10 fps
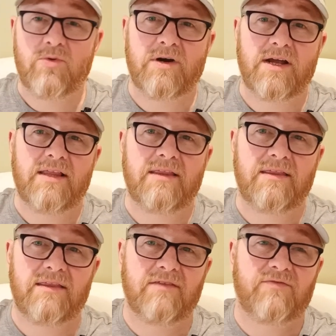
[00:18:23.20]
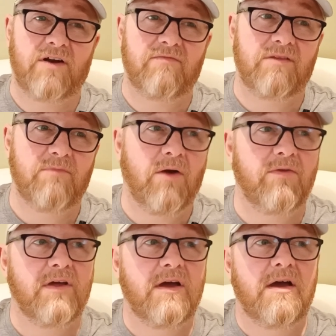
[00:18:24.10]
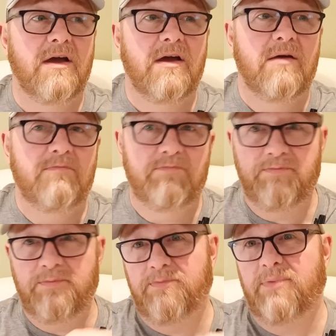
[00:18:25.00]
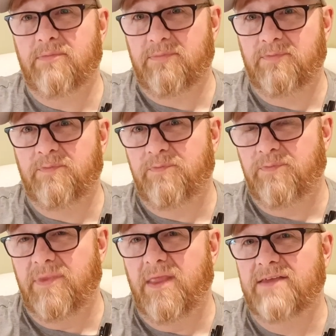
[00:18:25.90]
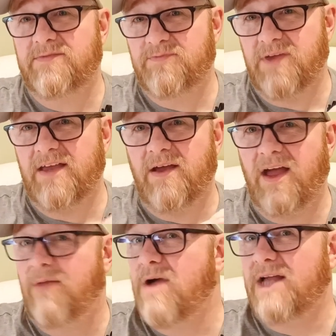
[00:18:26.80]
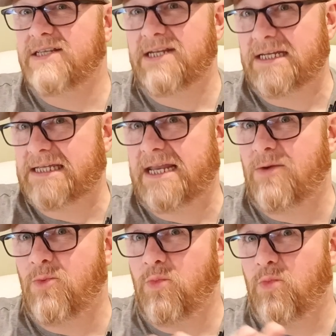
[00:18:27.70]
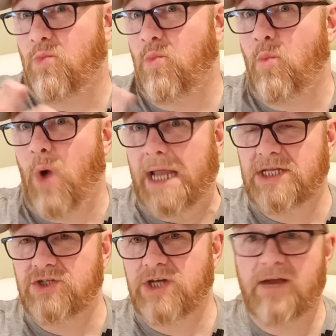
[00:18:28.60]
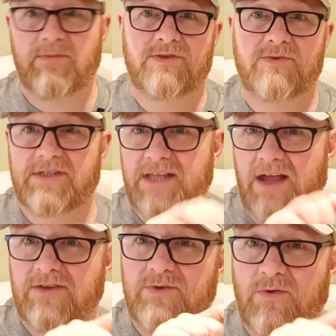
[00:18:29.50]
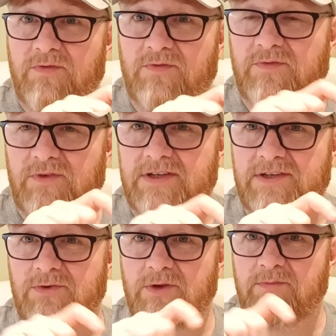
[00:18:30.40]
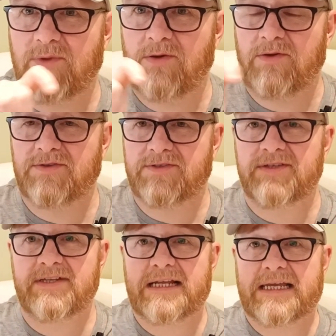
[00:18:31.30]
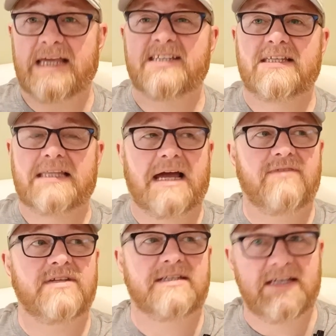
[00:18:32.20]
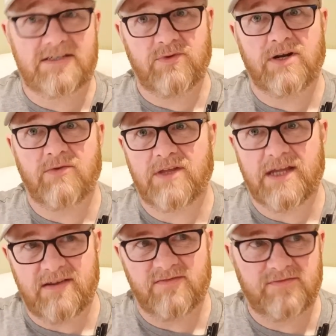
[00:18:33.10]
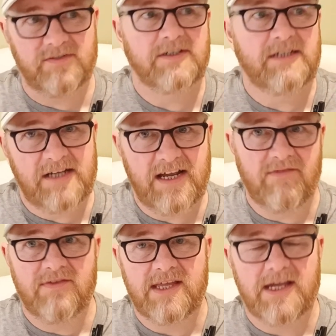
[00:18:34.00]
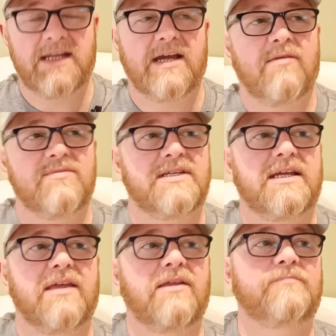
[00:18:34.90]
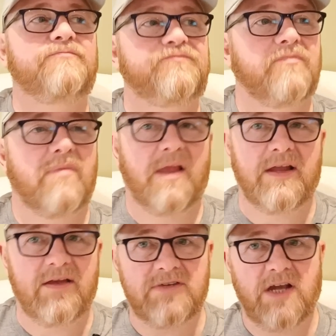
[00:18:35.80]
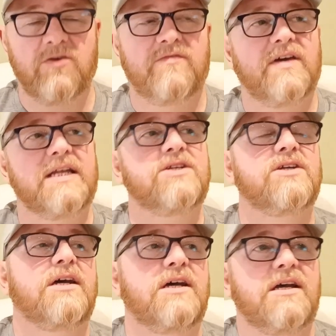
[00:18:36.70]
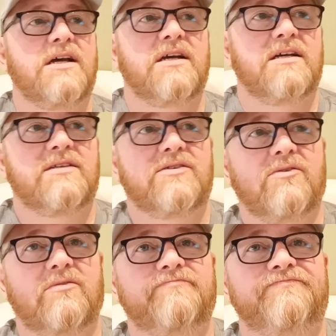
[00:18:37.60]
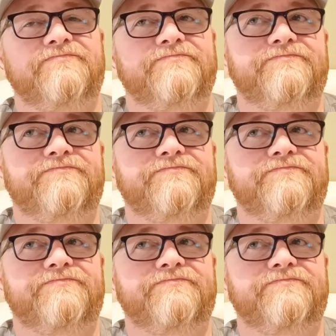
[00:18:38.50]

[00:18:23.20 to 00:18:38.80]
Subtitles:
more in the front of the mouth. But I imagine it's kind of wedge shaped. So it starts off and slowly builds until it gets to the aftertaste, where we're looking at everything kind of comes together and gives you a good finish. So